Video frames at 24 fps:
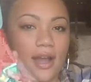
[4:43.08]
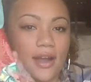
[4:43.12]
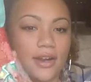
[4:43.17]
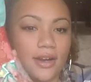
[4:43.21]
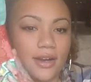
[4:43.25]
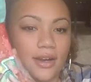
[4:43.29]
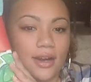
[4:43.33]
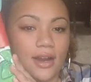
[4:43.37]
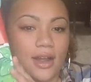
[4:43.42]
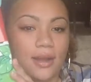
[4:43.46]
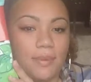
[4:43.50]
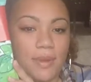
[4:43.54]
got
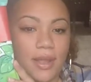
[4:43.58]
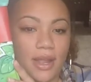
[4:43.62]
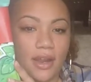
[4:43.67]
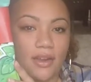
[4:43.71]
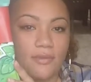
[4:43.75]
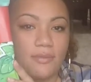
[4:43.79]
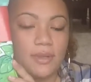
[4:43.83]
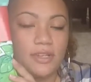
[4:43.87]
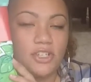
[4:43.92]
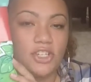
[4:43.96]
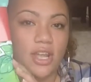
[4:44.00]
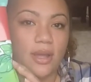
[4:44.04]
her a
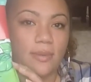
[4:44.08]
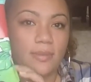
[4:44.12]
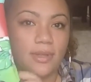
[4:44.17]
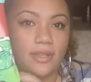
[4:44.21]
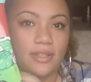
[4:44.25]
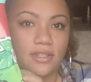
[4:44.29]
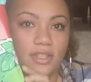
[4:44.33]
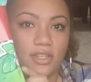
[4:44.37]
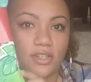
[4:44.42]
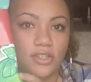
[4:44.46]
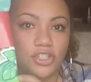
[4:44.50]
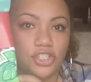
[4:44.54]
pair of
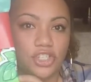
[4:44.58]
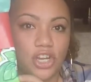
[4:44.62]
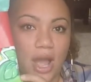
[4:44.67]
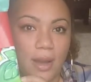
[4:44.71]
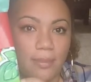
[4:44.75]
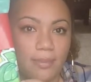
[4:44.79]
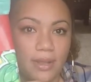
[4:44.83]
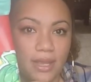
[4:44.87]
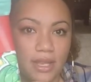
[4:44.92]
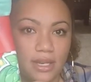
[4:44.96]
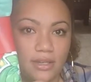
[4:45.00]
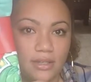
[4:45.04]
pajamas. They're
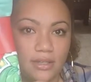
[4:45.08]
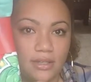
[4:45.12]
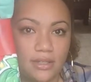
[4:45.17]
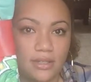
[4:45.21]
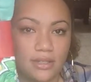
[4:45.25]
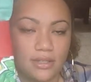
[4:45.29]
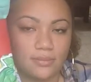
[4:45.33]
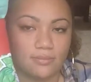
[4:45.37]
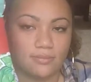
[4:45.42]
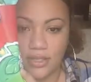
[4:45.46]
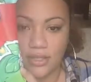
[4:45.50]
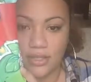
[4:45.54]
Shopkins.
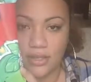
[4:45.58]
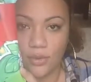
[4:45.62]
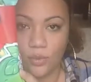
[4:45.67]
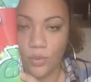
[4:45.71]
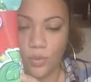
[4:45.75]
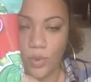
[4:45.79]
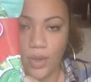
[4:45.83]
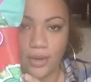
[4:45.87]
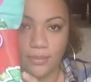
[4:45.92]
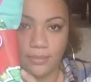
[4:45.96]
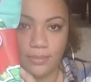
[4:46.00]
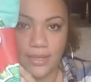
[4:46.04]
It's a
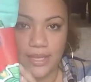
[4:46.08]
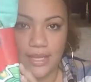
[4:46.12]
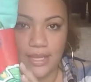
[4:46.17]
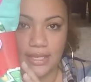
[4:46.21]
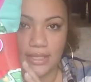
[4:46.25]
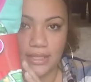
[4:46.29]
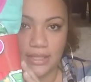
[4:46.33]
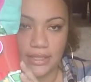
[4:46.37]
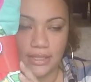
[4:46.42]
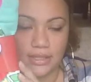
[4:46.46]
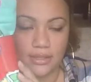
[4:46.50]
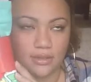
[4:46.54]
one
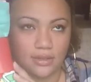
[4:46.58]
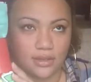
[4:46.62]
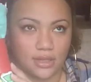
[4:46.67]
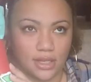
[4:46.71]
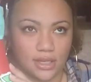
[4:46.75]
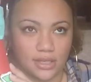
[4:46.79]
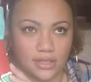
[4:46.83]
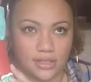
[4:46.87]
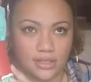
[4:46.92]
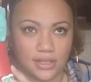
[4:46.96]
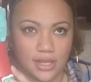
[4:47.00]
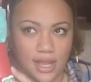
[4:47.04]
piece.
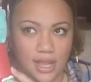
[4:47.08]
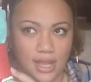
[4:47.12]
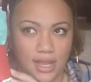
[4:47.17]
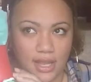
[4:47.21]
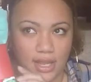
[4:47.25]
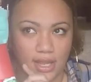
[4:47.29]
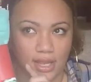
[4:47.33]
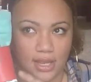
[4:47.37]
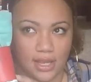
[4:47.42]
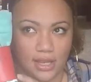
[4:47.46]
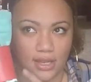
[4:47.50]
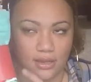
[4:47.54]
It's
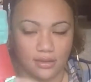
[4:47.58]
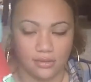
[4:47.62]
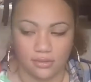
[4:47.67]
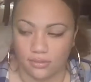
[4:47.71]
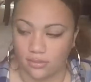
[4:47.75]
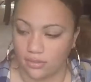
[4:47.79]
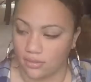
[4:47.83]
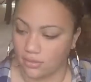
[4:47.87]
a